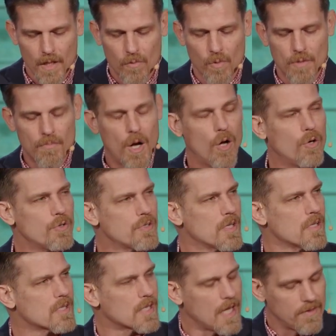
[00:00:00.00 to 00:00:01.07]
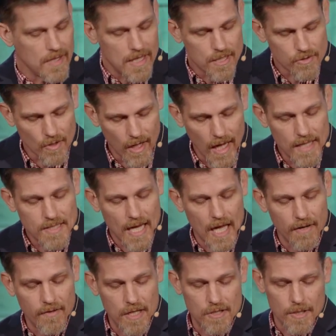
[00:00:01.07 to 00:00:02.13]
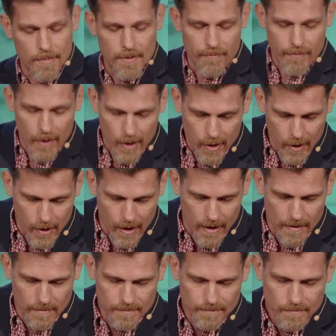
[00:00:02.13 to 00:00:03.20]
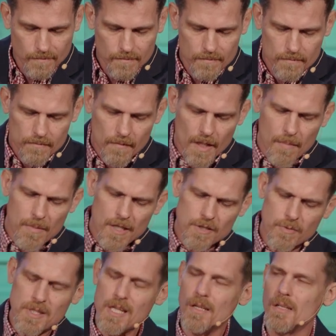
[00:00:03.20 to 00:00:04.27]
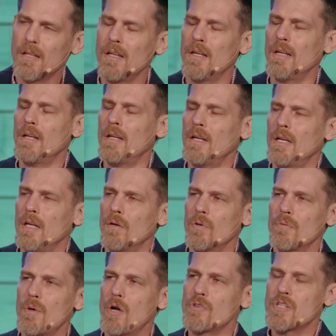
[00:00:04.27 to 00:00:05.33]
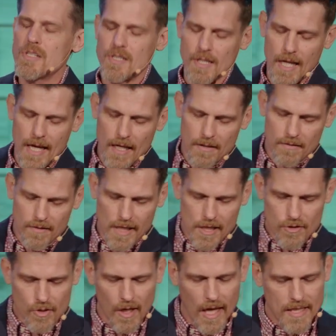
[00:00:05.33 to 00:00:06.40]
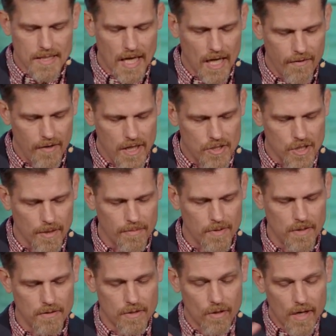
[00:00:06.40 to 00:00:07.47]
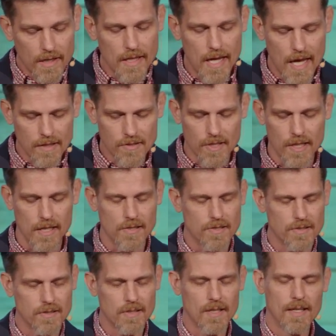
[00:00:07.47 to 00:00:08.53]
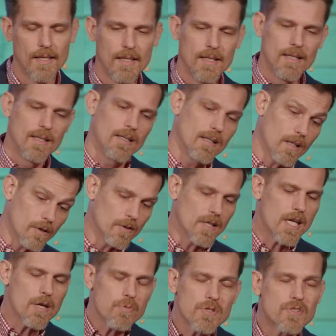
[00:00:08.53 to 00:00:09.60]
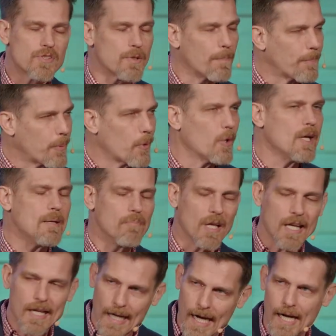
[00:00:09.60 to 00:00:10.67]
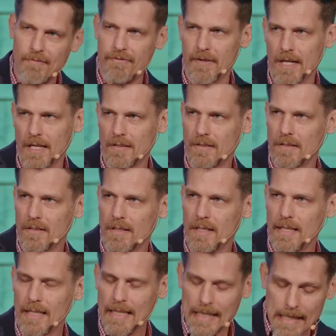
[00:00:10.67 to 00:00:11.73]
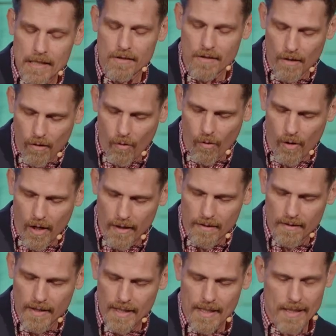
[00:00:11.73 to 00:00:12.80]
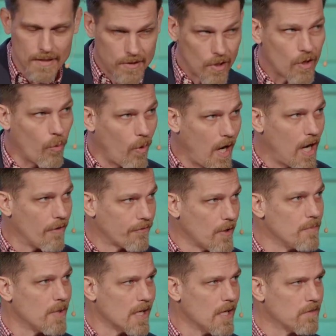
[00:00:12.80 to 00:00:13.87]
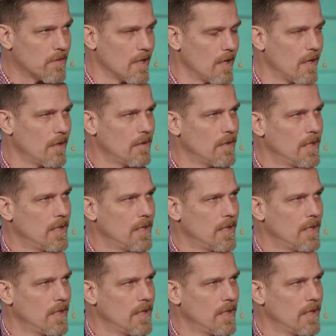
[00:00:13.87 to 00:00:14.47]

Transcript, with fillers: When Moses led the Israelites out of Egypt for good. Because when, the, when Moses led the Israelites out of Egypt during the Exodus, you know, he was supremely confident in the Lord. It took a while for him to get there,